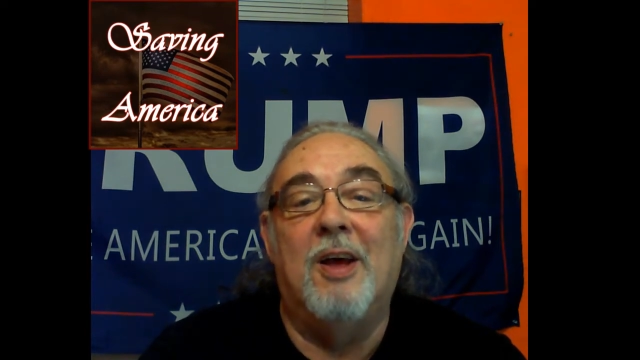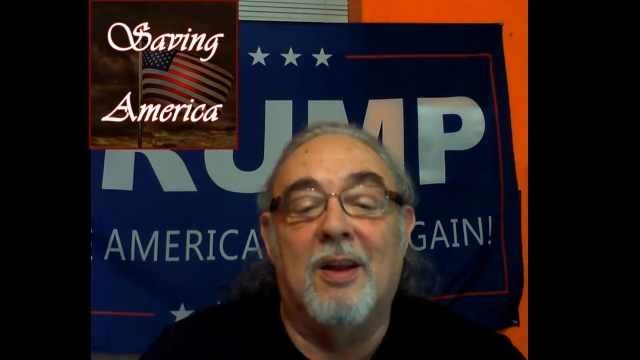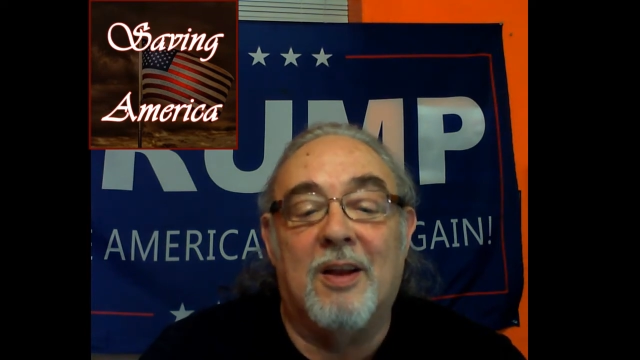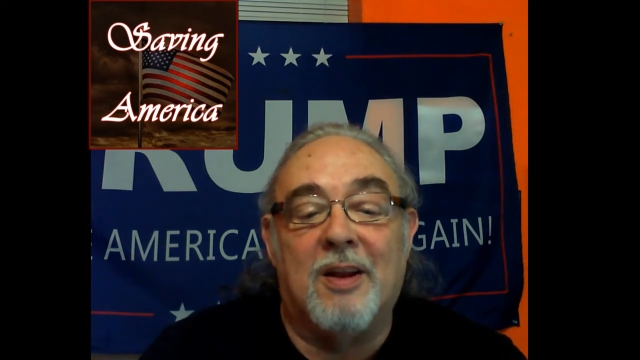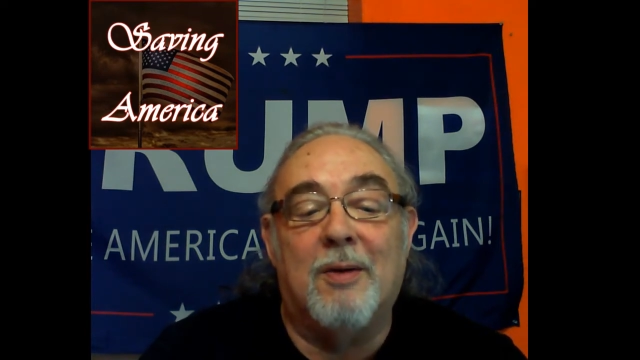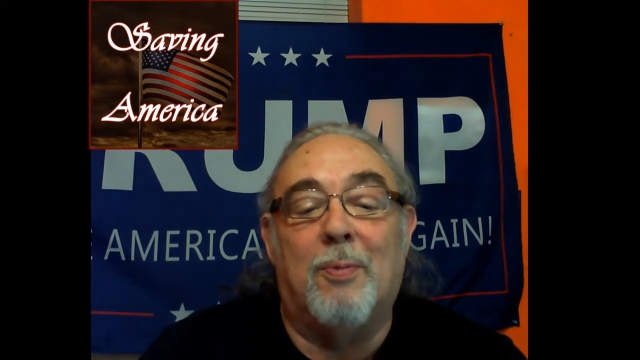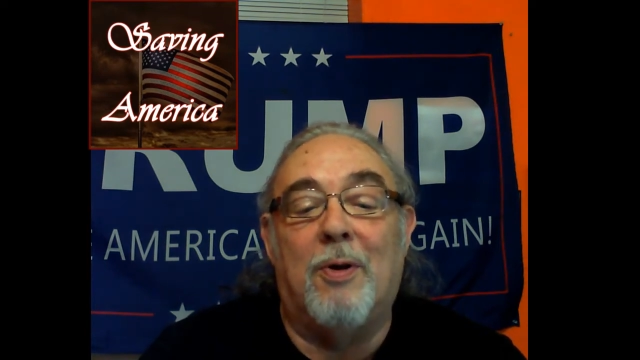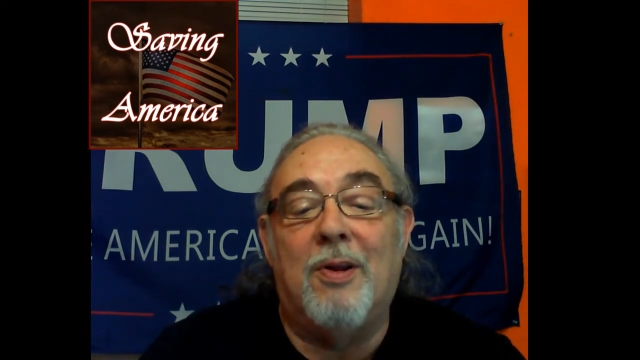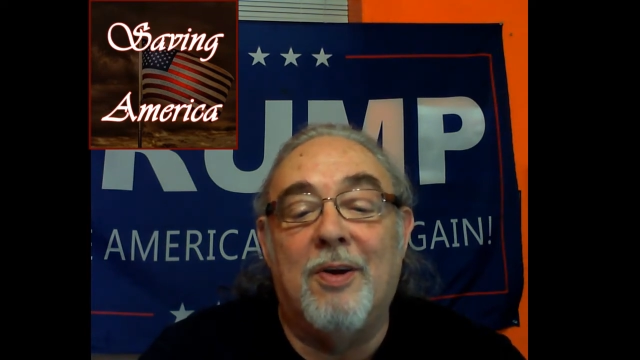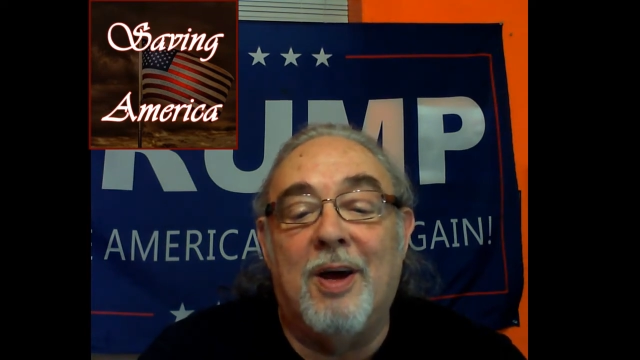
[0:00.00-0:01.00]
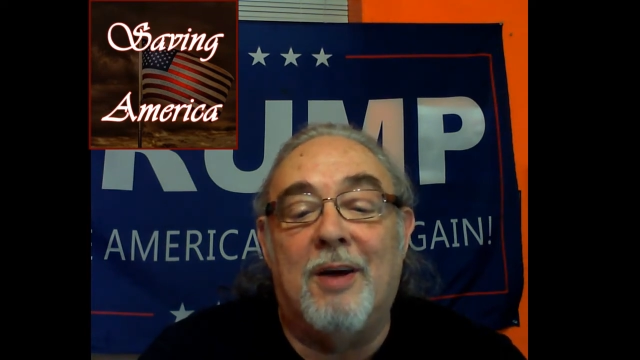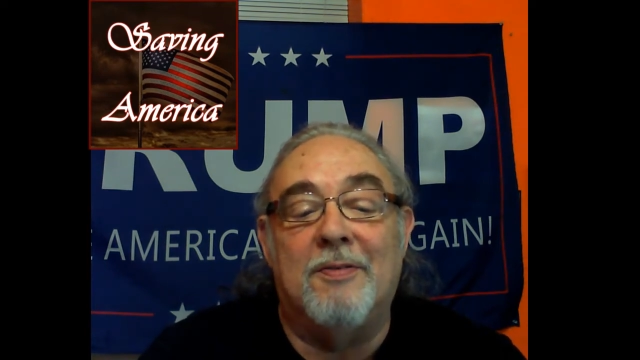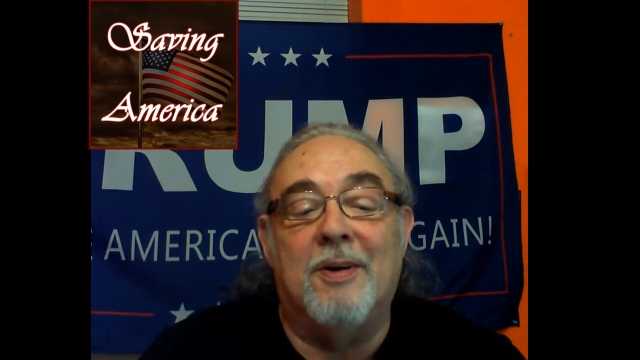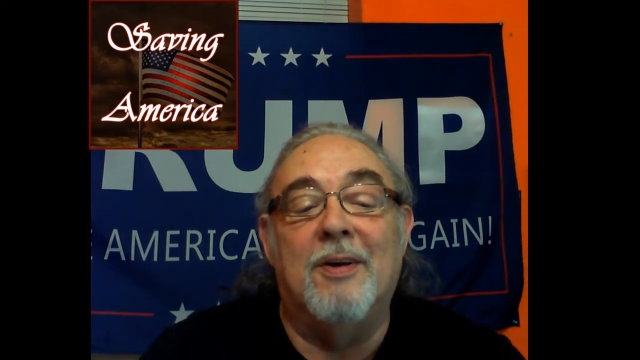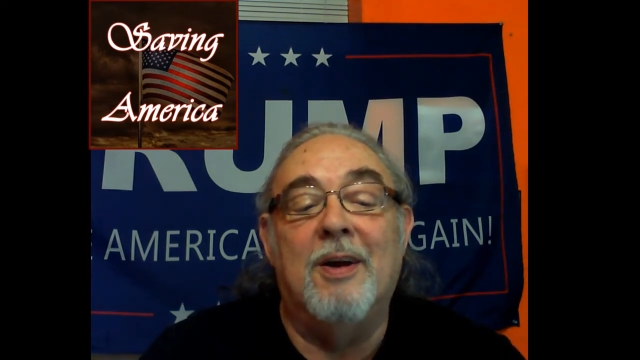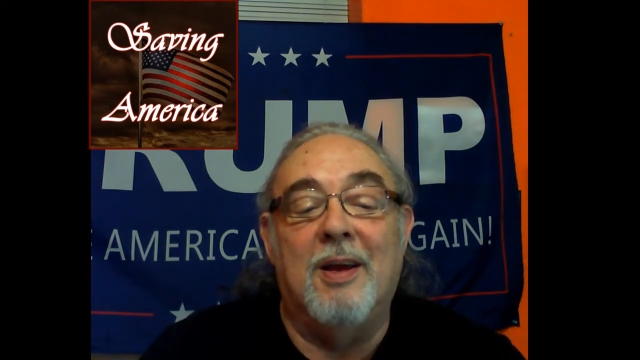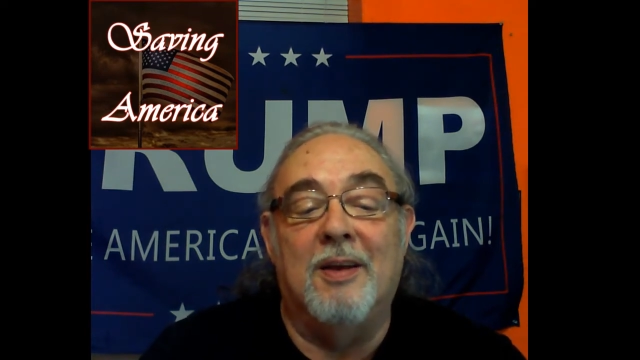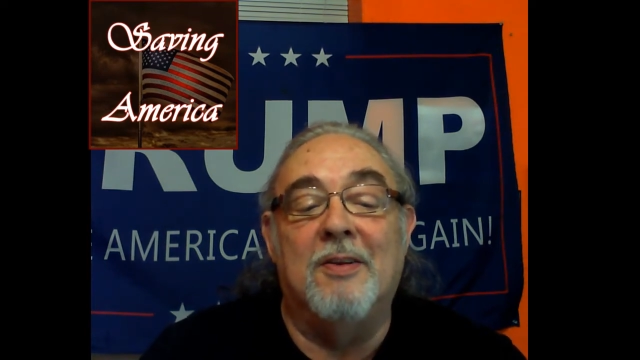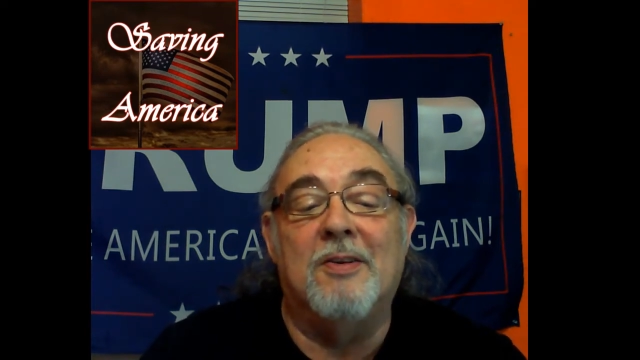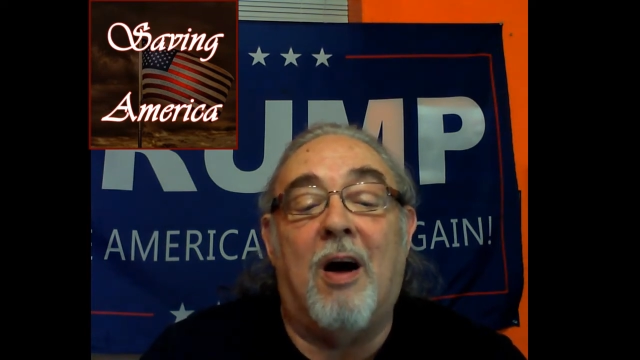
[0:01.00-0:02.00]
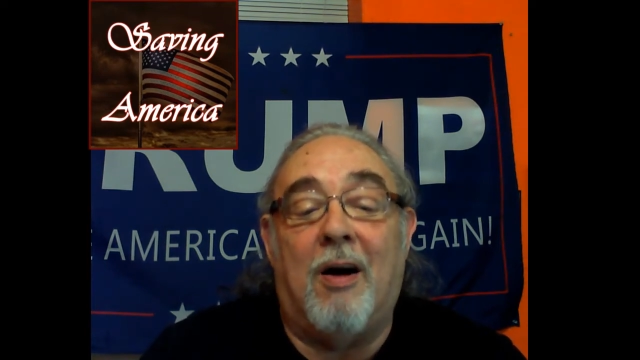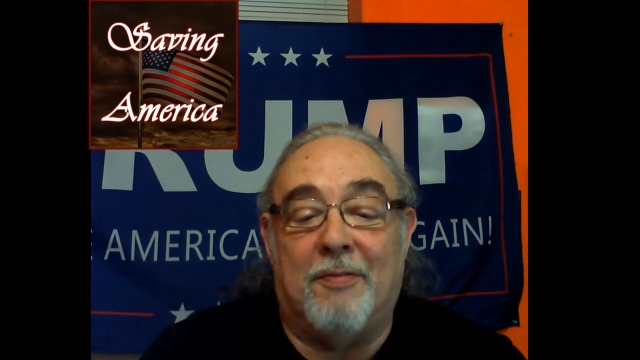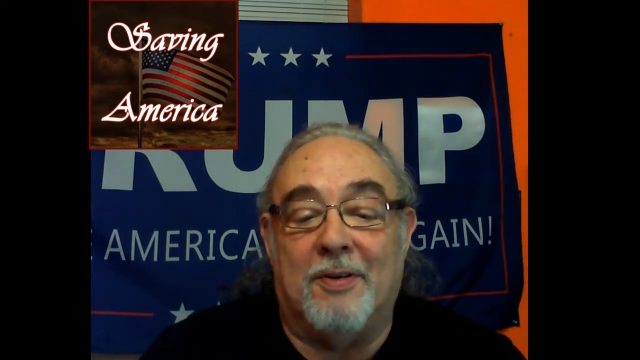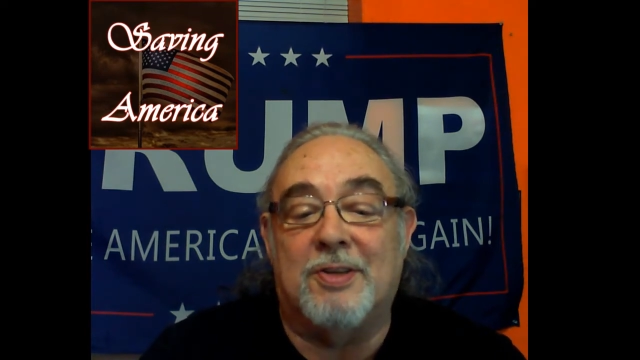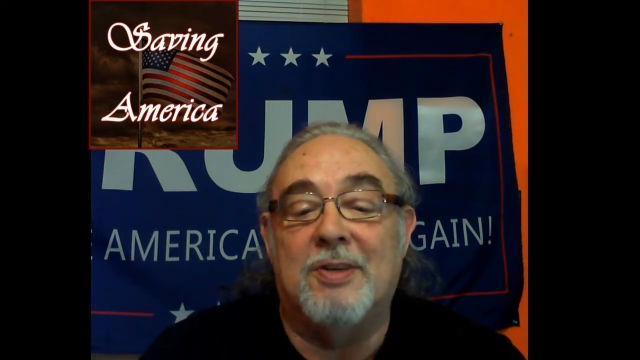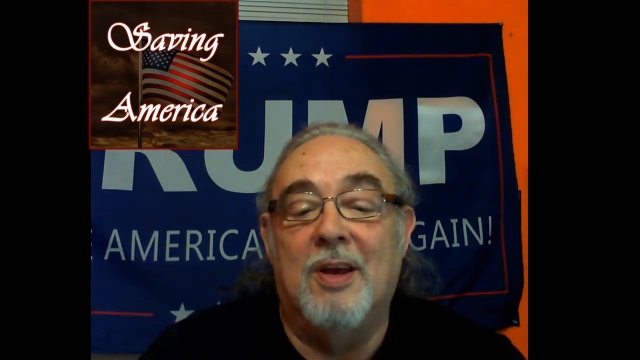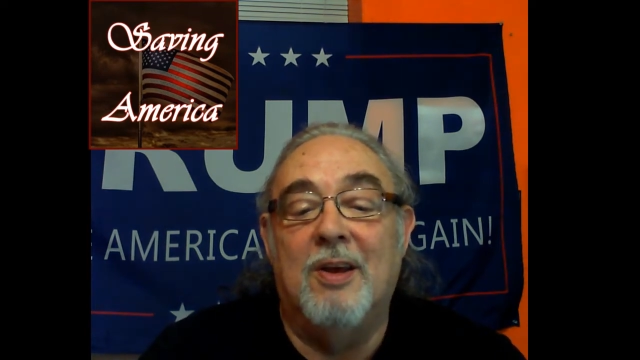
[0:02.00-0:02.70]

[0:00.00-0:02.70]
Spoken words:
liberal governor in the office.